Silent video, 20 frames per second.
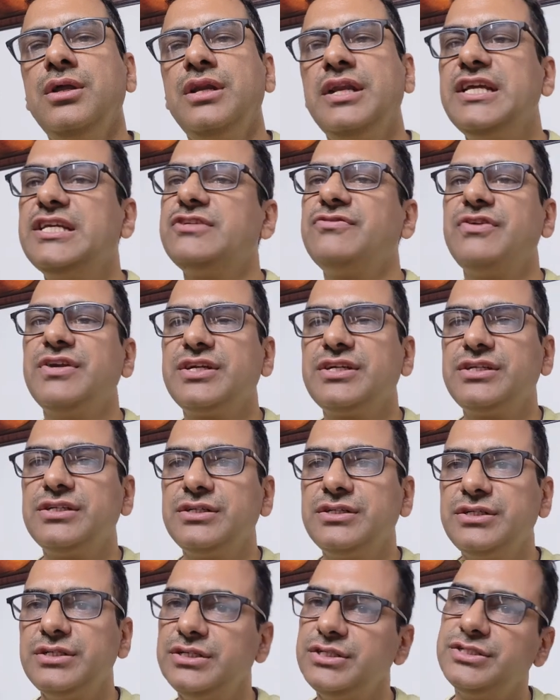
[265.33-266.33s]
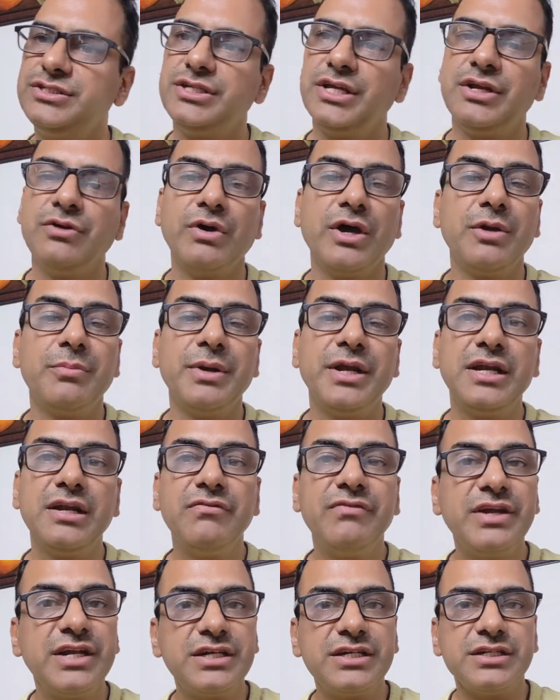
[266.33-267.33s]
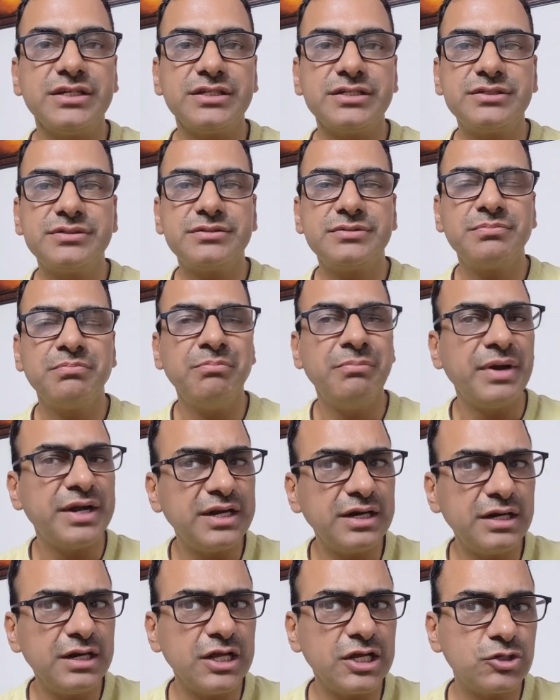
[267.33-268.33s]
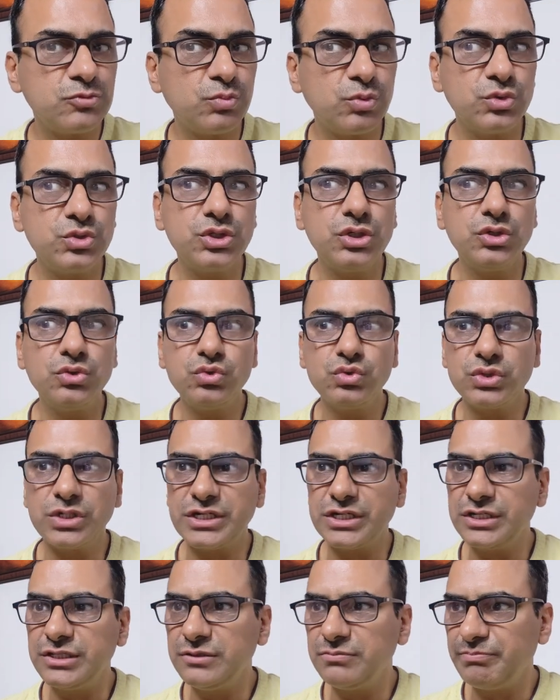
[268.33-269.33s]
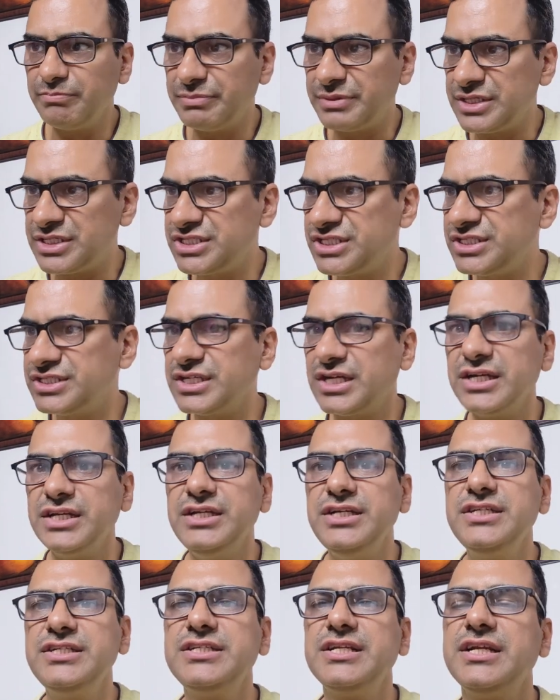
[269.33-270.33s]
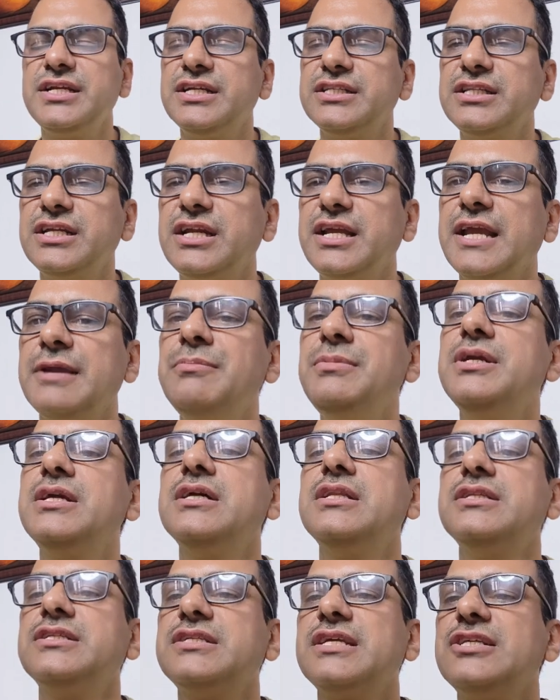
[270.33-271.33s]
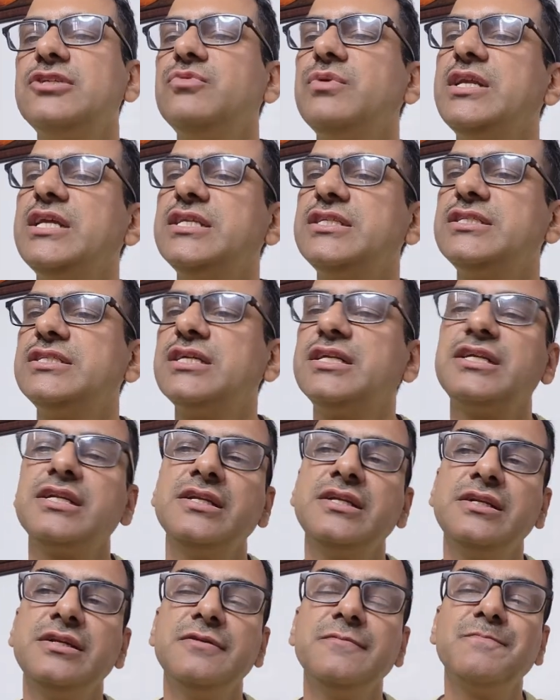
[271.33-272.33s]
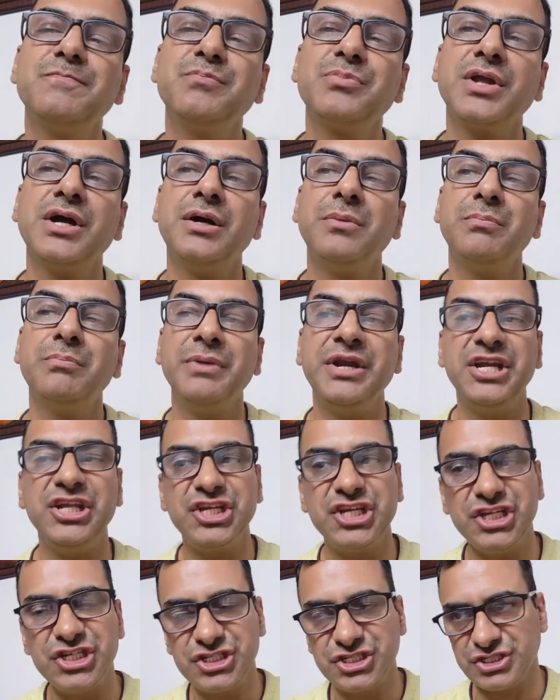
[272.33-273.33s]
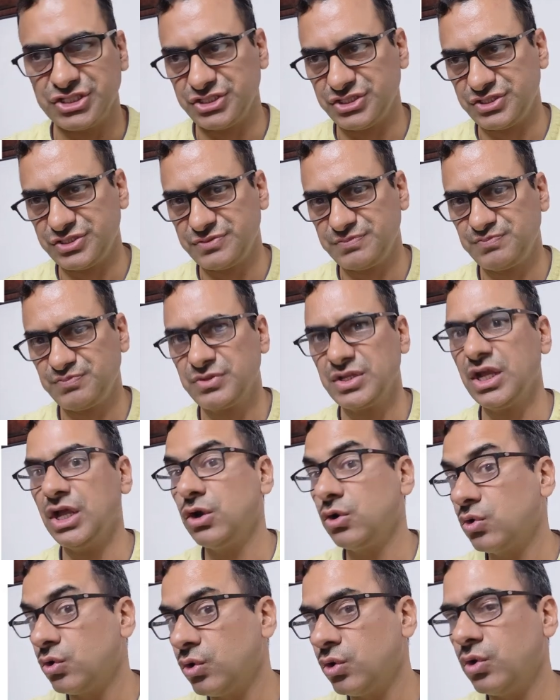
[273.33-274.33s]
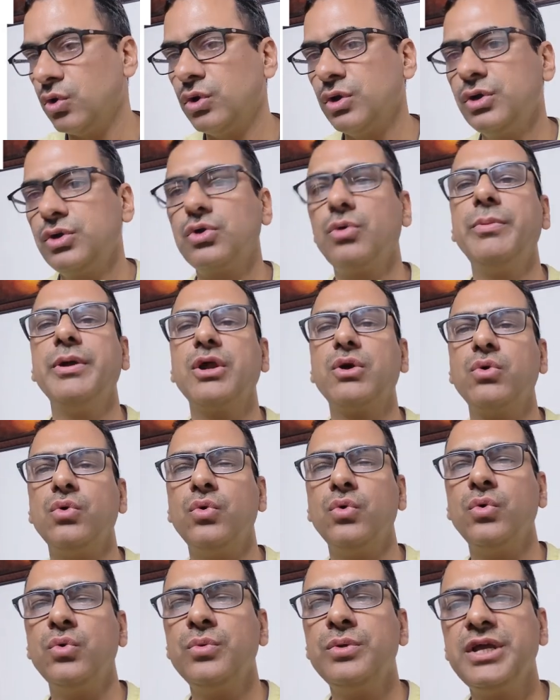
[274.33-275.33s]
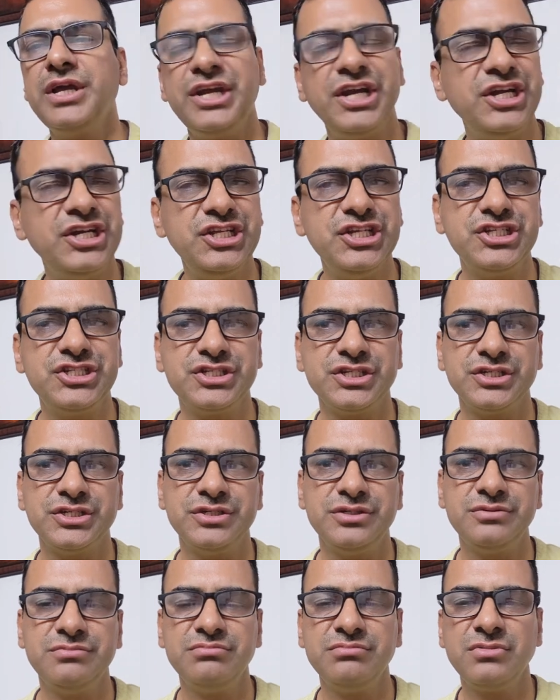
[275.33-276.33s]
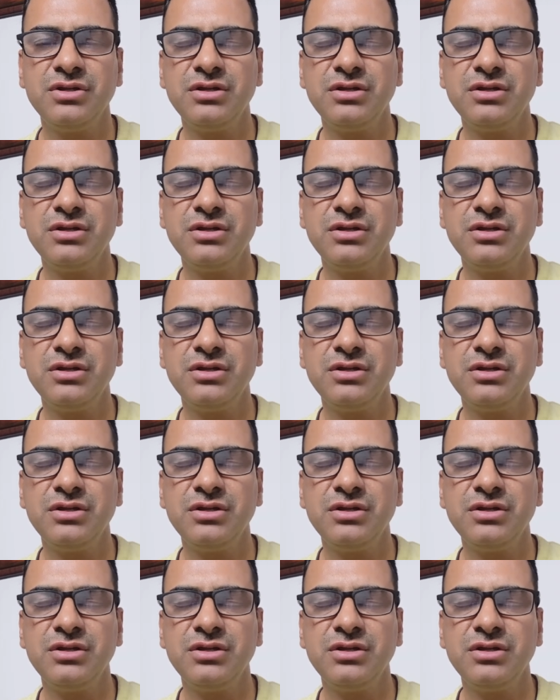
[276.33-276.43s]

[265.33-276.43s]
Next factor is environmental factors. Maternal exposure to certain pesticides and other chemicals as well as certain medications, alcohol, tobacco, radiation,